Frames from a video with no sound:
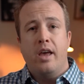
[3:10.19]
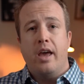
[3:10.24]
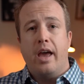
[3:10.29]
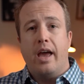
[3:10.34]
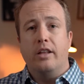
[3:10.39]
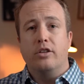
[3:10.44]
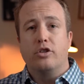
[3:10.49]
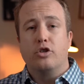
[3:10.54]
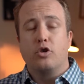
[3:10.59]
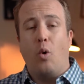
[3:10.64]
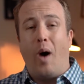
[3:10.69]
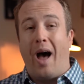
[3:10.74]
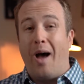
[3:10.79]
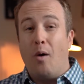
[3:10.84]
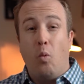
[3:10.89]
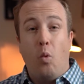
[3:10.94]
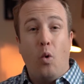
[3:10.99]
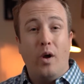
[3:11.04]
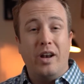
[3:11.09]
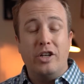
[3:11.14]
And so I
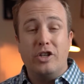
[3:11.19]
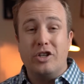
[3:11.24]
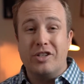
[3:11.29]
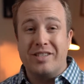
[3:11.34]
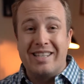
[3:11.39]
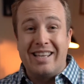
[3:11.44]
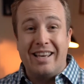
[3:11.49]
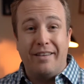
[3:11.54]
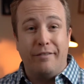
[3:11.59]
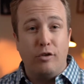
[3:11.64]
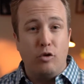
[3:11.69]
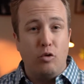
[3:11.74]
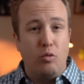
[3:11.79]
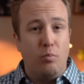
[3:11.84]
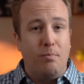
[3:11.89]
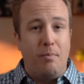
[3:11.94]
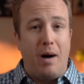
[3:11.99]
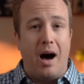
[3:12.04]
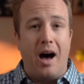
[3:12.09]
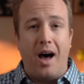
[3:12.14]
want to just give you
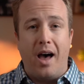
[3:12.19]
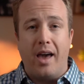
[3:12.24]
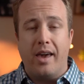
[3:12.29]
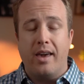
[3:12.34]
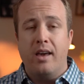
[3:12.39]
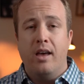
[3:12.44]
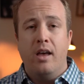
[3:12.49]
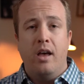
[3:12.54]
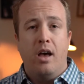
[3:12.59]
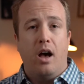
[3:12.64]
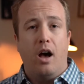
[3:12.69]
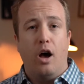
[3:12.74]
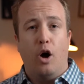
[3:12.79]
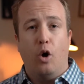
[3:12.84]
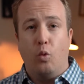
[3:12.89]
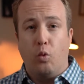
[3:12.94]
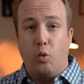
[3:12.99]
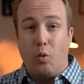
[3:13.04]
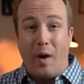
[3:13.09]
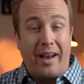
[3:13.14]
my
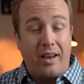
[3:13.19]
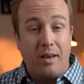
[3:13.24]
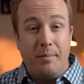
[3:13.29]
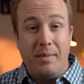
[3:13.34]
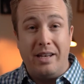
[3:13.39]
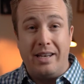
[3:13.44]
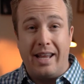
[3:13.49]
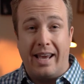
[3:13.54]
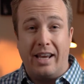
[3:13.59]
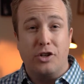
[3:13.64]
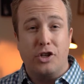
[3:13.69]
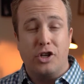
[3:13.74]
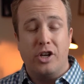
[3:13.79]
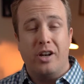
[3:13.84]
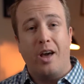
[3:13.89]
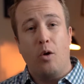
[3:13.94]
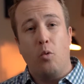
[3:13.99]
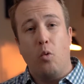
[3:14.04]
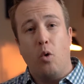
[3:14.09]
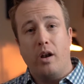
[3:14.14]

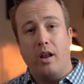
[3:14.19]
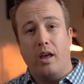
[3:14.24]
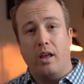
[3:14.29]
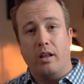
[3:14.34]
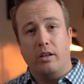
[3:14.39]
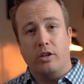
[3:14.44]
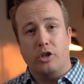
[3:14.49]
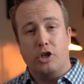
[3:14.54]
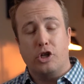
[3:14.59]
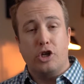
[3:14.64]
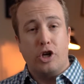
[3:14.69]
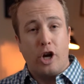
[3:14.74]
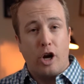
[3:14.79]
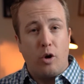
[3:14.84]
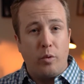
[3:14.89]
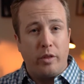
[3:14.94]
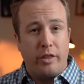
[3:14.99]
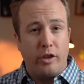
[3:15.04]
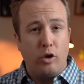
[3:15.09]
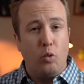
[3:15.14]
recommendation. I want to share
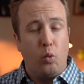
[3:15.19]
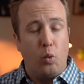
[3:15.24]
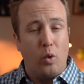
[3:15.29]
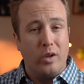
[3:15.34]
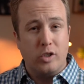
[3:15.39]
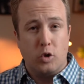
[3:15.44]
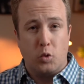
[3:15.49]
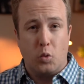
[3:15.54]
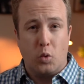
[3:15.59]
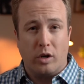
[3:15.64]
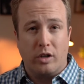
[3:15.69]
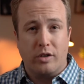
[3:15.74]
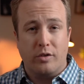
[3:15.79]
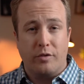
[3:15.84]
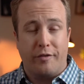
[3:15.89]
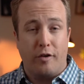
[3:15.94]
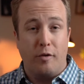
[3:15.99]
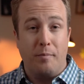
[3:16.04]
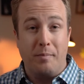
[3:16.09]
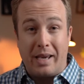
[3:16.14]
with you what's worked
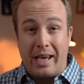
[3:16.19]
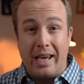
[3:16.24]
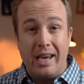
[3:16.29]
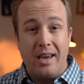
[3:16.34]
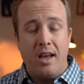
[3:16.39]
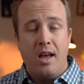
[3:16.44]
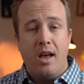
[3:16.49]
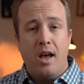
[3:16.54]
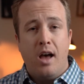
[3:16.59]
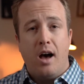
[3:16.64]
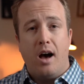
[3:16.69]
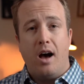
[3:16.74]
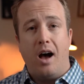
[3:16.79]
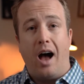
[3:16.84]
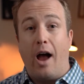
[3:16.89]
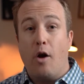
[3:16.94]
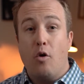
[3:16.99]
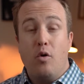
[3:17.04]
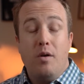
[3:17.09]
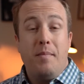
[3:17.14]
for me.
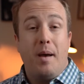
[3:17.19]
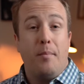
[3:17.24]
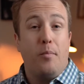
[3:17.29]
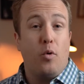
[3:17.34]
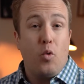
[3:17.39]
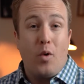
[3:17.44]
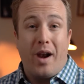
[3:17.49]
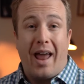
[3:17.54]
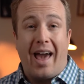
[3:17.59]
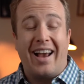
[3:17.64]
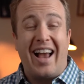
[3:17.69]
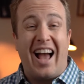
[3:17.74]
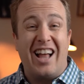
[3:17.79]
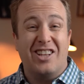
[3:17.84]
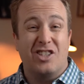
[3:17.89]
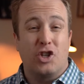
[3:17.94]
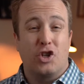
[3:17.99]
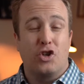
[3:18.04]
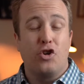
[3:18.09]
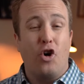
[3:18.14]
I remember when I
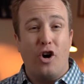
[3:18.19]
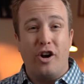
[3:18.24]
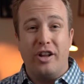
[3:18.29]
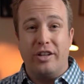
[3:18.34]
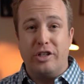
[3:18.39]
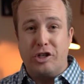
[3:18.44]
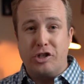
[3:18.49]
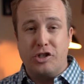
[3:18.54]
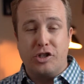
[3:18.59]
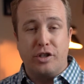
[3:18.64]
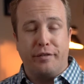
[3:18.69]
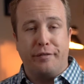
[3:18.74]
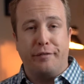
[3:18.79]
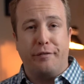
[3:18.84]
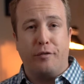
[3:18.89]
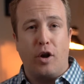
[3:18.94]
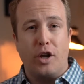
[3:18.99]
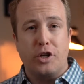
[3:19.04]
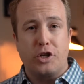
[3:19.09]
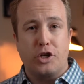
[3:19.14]
got started, just the
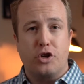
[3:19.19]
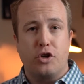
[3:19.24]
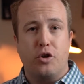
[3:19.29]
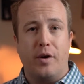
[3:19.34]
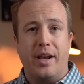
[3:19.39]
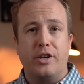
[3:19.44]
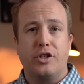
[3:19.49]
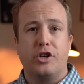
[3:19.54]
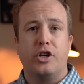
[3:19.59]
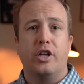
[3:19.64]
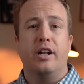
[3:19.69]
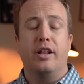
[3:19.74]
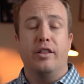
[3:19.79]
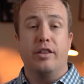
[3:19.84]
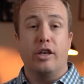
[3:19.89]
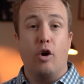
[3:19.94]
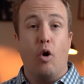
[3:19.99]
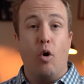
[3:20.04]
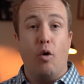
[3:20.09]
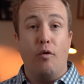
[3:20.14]
frustration and
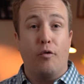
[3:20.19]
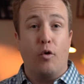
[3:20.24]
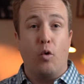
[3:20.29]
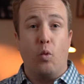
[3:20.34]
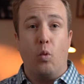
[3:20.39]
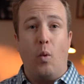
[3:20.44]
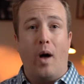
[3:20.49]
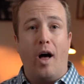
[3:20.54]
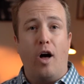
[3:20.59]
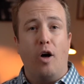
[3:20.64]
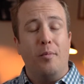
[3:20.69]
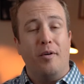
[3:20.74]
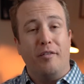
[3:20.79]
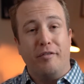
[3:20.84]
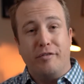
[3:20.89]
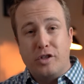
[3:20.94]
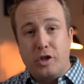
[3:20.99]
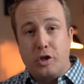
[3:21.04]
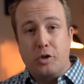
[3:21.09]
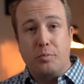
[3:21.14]
the overwhelm of
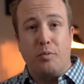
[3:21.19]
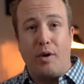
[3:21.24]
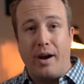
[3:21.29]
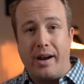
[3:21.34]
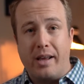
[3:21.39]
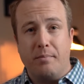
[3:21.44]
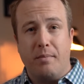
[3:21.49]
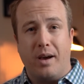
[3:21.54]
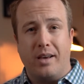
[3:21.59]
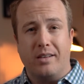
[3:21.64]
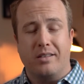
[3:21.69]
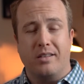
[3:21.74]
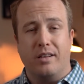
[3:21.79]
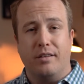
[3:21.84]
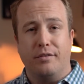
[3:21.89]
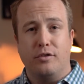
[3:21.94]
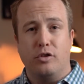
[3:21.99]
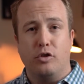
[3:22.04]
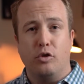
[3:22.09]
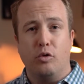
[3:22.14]
spreading
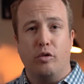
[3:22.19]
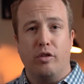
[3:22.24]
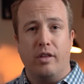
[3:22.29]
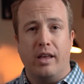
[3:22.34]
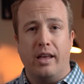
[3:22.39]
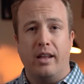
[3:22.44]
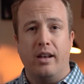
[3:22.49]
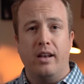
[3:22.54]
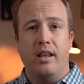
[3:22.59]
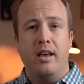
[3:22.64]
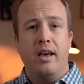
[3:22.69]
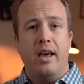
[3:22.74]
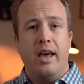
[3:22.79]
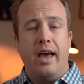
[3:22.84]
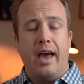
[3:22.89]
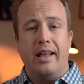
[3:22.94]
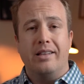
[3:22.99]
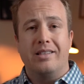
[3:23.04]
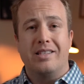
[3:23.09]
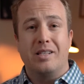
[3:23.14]
myself too thin
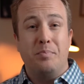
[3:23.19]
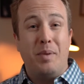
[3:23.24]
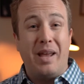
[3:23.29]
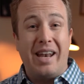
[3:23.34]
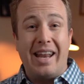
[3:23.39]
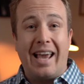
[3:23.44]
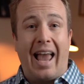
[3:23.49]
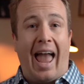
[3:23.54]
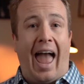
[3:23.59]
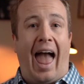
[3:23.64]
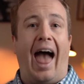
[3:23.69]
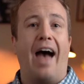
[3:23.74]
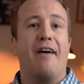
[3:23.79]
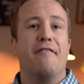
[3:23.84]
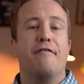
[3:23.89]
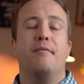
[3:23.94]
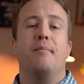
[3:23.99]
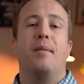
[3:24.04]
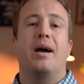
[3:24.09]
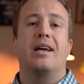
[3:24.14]
and spending
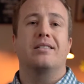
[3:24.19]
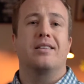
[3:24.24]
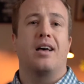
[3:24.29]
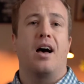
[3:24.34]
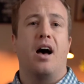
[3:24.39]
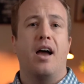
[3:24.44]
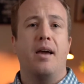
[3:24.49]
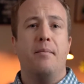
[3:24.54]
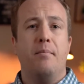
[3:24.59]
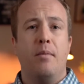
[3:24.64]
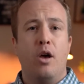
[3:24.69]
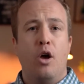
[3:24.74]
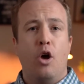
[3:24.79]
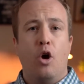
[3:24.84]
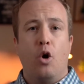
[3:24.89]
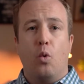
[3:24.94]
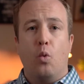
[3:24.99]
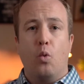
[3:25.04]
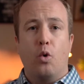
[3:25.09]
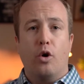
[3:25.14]
half of my time
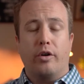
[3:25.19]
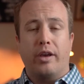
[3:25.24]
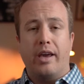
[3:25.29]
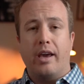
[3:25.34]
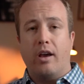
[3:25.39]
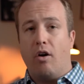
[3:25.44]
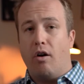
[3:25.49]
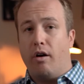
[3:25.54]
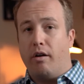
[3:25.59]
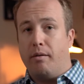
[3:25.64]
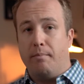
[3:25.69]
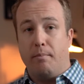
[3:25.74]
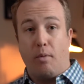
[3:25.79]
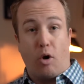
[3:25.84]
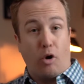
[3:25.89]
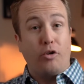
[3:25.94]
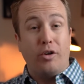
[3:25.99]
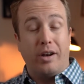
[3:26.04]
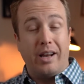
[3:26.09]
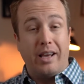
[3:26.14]
working on
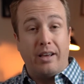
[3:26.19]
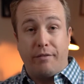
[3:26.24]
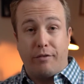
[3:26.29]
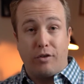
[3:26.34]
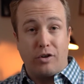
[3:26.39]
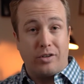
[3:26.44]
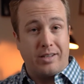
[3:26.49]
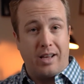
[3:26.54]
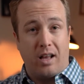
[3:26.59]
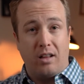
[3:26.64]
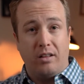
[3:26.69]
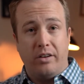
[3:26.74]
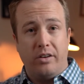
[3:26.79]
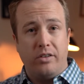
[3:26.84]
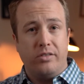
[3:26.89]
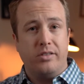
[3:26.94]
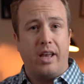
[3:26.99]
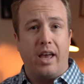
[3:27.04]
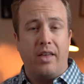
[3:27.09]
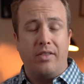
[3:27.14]
marketing for
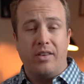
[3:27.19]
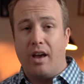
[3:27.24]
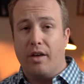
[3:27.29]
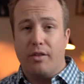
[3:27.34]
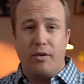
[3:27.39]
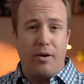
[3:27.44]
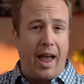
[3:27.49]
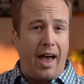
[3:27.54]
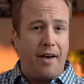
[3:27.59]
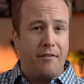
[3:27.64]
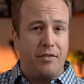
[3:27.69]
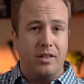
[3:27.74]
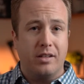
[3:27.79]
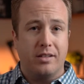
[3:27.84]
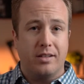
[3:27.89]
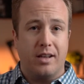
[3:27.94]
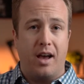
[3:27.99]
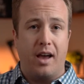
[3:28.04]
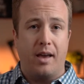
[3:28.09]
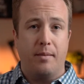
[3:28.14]
sellers and the other half of the
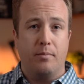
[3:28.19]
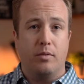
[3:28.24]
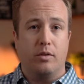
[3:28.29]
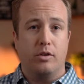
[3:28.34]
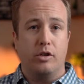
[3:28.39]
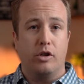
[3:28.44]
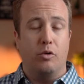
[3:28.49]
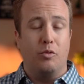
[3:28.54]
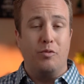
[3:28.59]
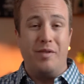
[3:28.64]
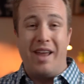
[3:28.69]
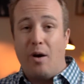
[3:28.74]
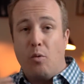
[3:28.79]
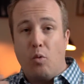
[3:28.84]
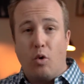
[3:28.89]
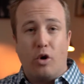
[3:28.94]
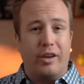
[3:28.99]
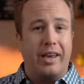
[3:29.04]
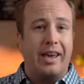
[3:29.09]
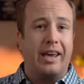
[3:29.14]
time,
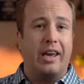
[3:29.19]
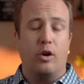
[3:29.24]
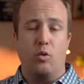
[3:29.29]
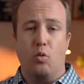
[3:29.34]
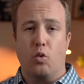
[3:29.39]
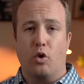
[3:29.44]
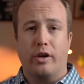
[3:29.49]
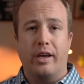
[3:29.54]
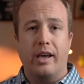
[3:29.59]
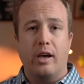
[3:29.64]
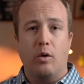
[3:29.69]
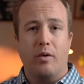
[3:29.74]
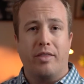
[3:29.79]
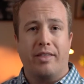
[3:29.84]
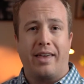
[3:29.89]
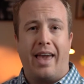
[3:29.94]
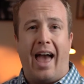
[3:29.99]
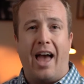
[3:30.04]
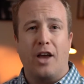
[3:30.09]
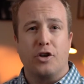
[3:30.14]
networking and working
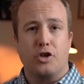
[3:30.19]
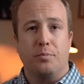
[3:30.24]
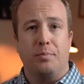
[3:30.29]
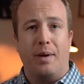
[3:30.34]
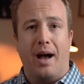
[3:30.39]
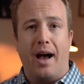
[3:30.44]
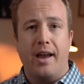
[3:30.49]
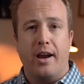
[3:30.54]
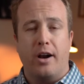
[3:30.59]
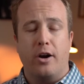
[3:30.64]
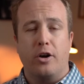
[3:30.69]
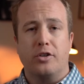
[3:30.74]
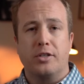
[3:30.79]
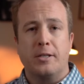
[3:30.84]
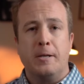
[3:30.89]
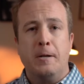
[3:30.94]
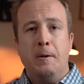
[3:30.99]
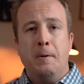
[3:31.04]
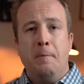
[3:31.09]
with cash buyers.